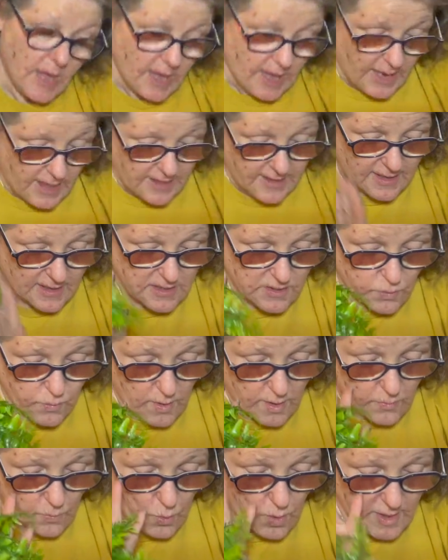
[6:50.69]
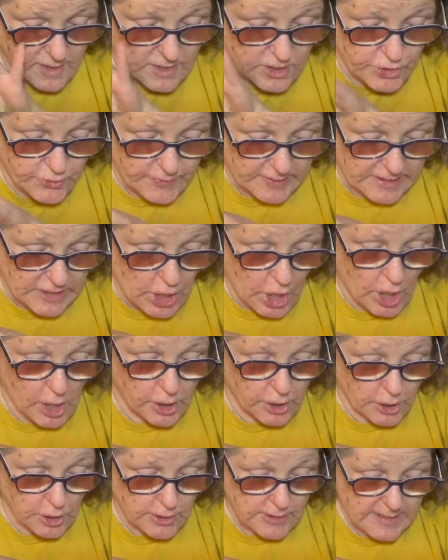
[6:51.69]
And this one was
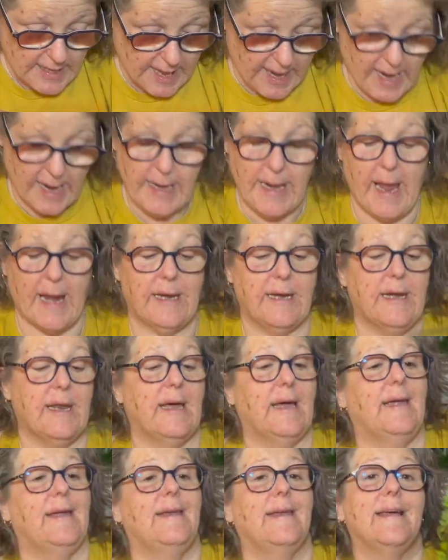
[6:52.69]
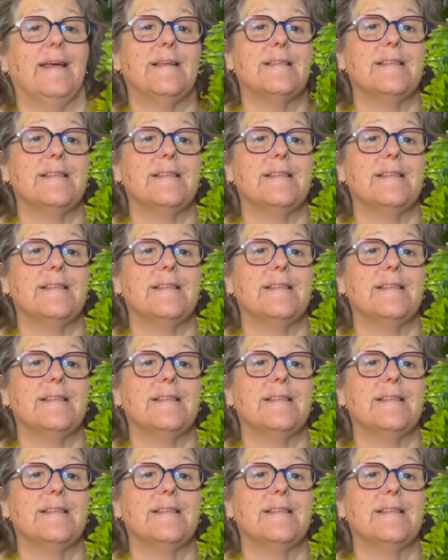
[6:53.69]
$3.99.